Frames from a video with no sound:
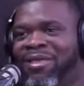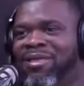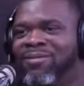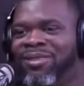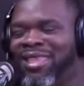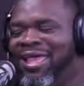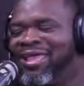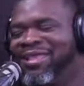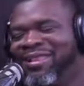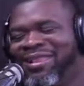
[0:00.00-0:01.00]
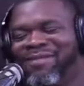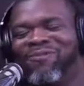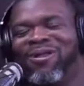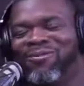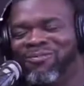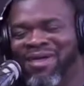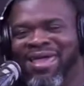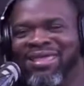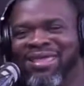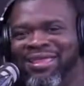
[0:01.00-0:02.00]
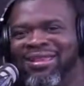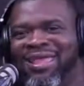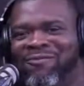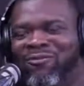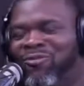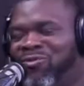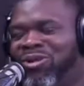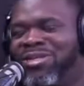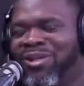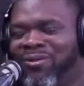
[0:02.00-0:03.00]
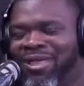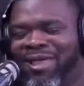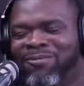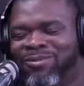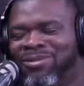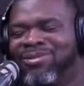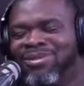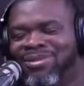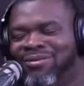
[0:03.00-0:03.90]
but they brought it back and they removed the toe cap, which was